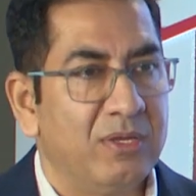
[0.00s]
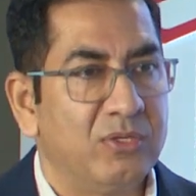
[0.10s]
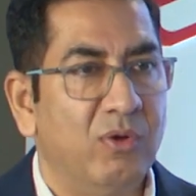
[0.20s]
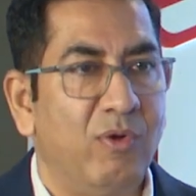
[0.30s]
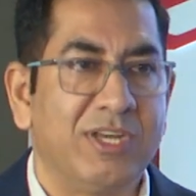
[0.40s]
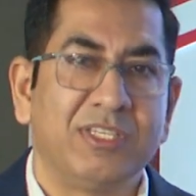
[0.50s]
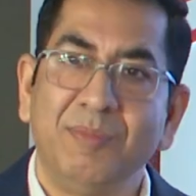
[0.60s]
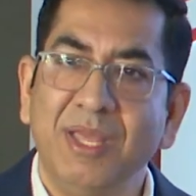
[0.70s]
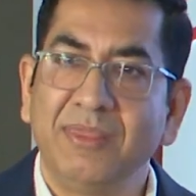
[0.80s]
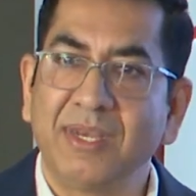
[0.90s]
So what is the
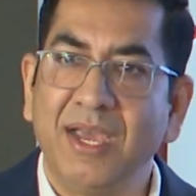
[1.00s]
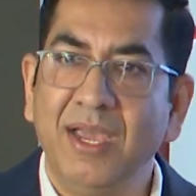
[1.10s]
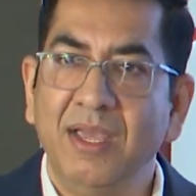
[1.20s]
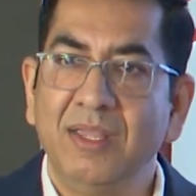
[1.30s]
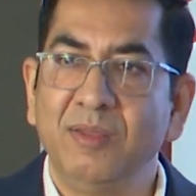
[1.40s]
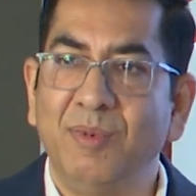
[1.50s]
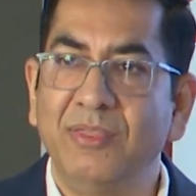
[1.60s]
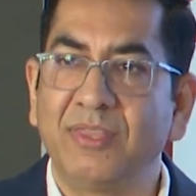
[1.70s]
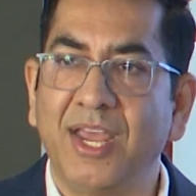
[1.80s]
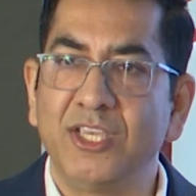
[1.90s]
mantra? The
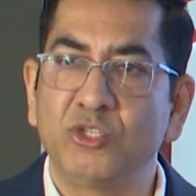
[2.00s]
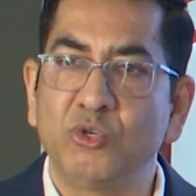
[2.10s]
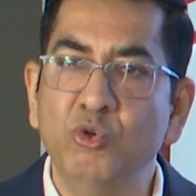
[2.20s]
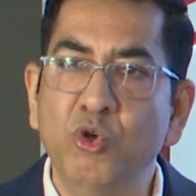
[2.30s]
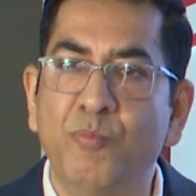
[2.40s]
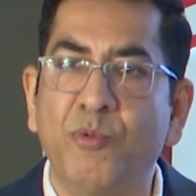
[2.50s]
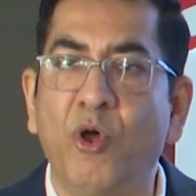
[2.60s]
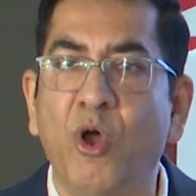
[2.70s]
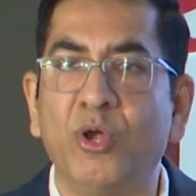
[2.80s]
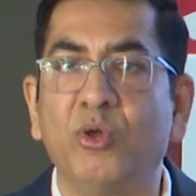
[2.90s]
mantra is
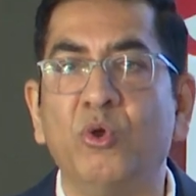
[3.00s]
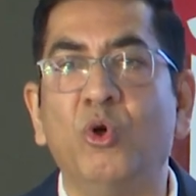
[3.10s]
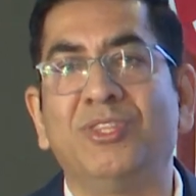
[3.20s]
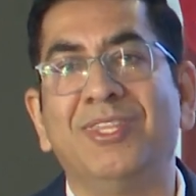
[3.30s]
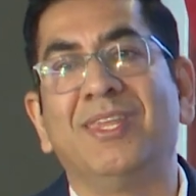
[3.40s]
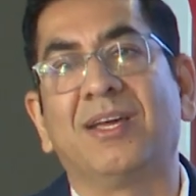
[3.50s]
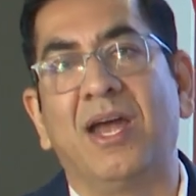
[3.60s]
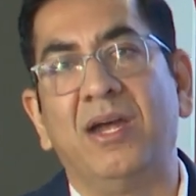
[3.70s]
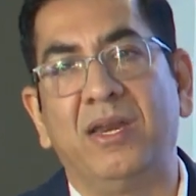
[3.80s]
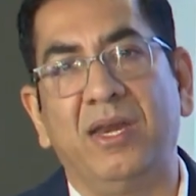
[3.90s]
two-pronged growth in the
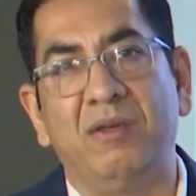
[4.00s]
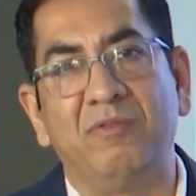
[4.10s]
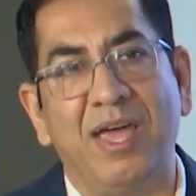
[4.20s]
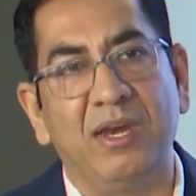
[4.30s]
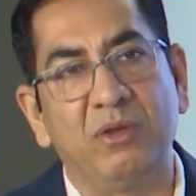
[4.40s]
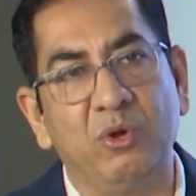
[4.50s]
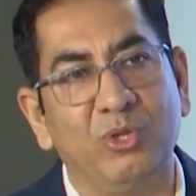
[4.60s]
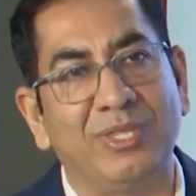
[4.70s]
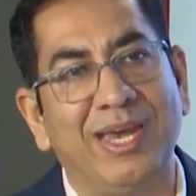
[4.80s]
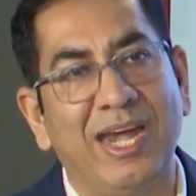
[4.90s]
country. One
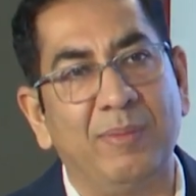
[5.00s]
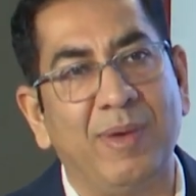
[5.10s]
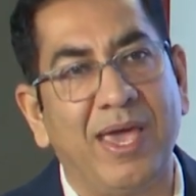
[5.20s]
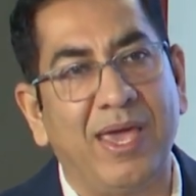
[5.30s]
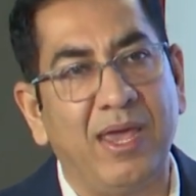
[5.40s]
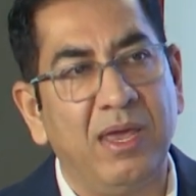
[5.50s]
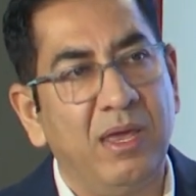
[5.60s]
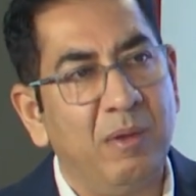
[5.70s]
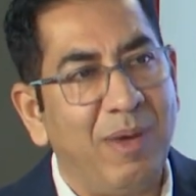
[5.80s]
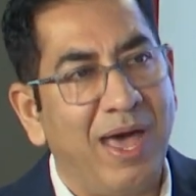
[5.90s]
growth led by
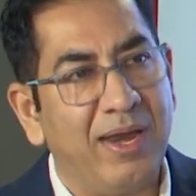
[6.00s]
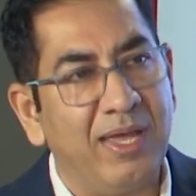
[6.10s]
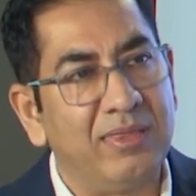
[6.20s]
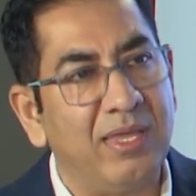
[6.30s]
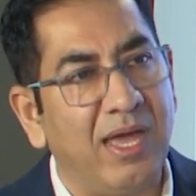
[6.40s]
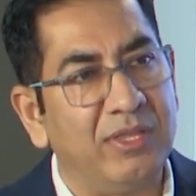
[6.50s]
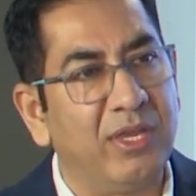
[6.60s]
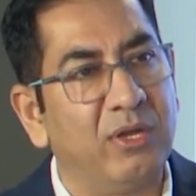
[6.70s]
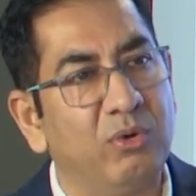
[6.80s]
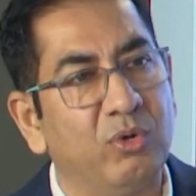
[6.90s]
Bharat,
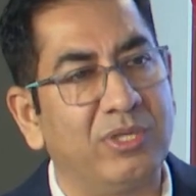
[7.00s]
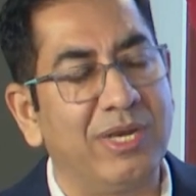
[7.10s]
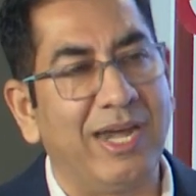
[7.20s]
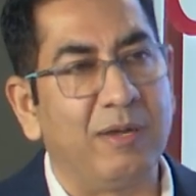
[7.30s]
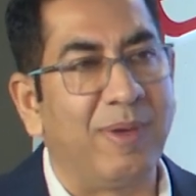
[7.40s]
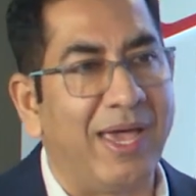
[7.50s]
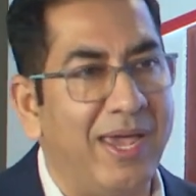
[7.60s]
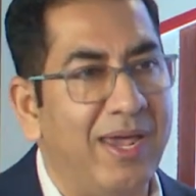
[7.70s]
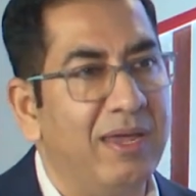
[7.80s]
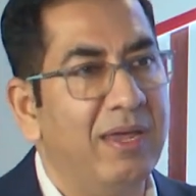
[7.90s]
other growth led
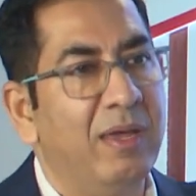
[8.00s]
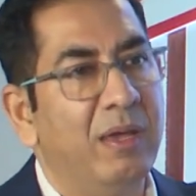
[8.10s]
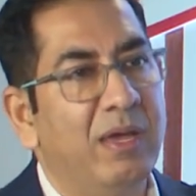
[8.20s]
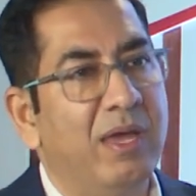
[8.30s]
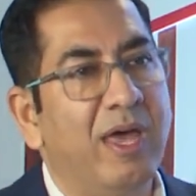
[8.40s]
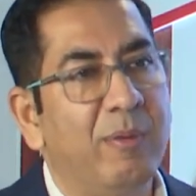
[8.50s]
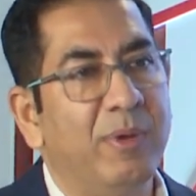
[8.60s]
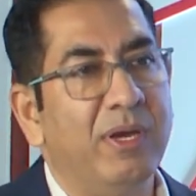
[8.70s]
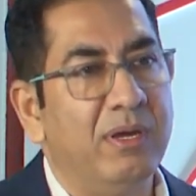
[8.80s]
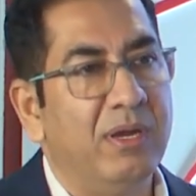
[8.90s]
by
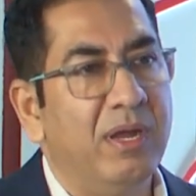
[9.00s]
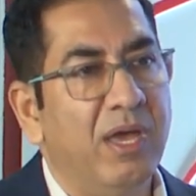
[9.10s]
urban.